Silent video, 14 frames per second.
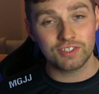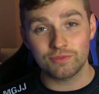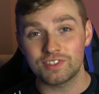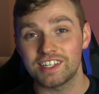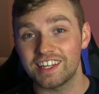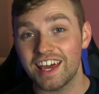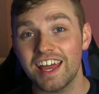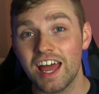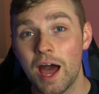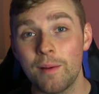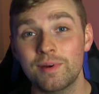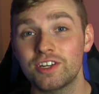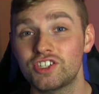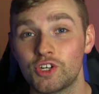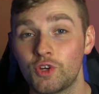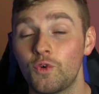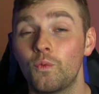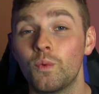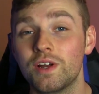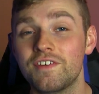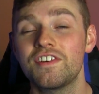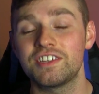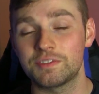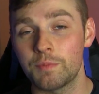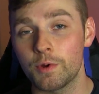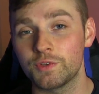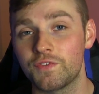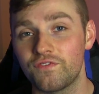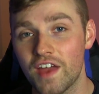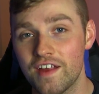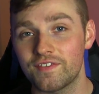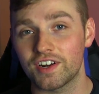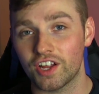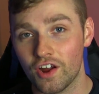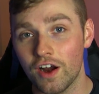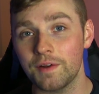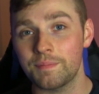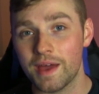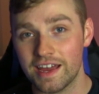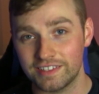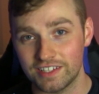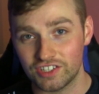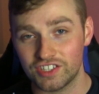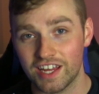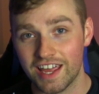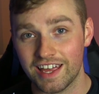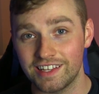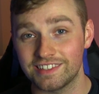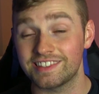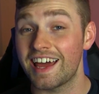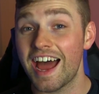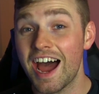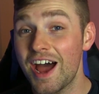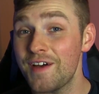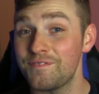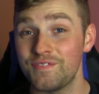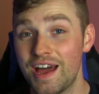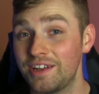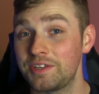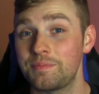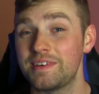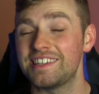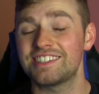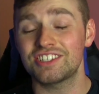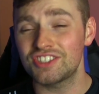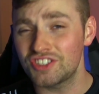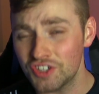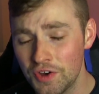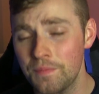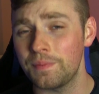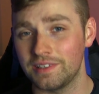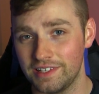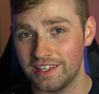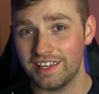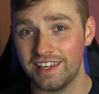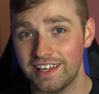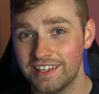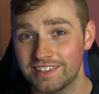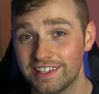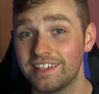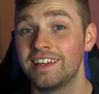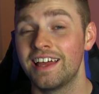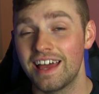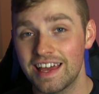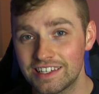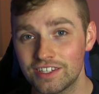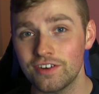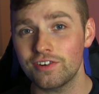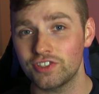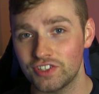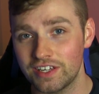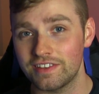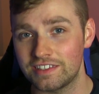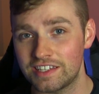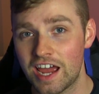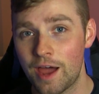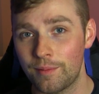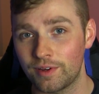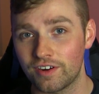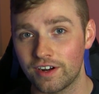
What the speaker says: So today, I'm going to show you one of his most favorite guard passing chains that I found to be stupidly easy as long as you get the timing